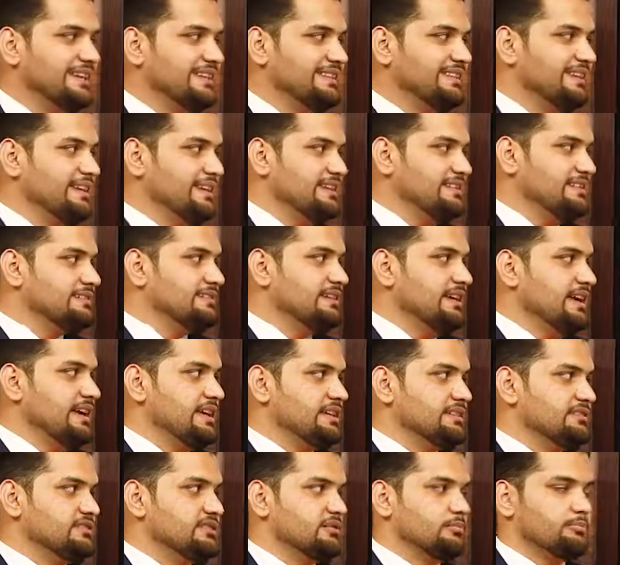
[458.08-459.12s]
This
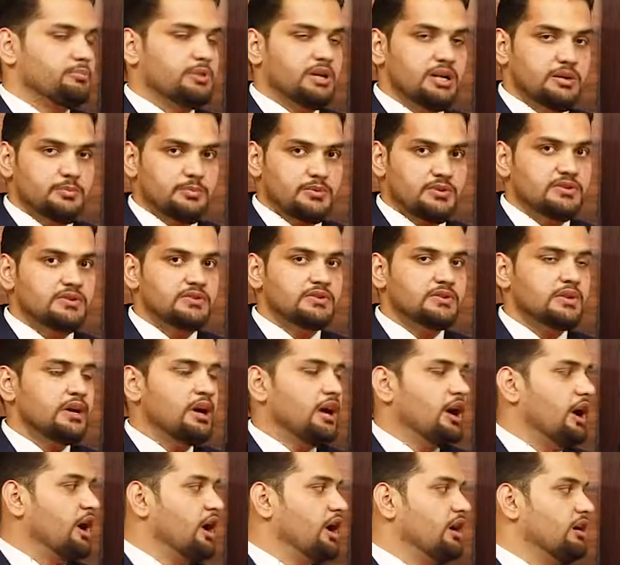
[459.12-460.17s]
is the
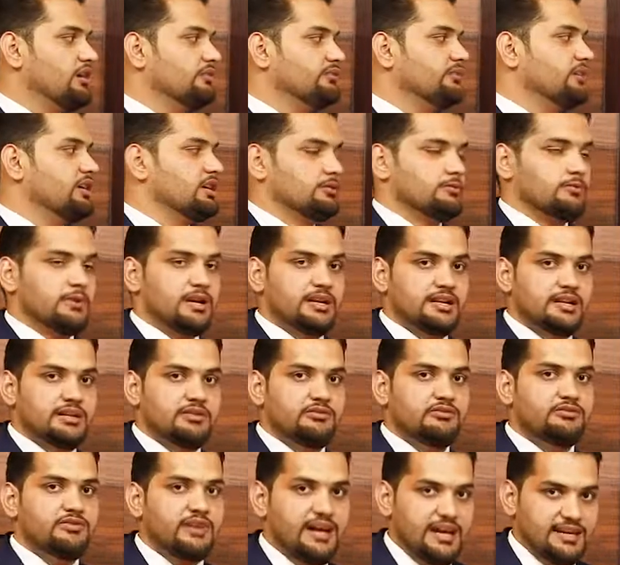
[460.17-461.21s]
purpose of her
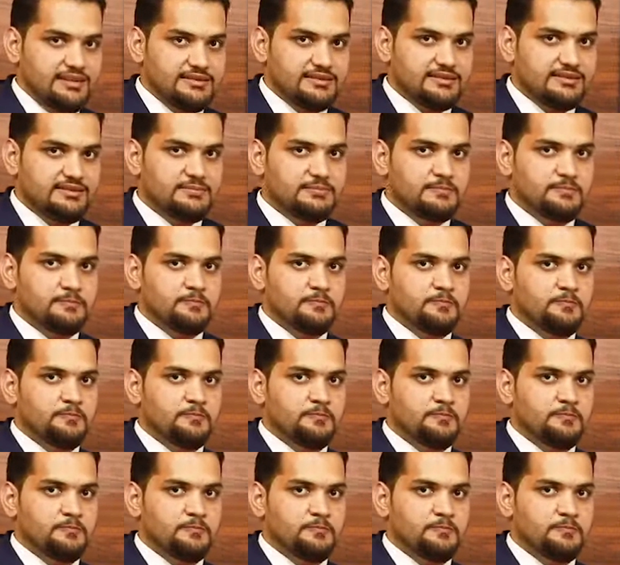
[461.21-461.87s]
running fast.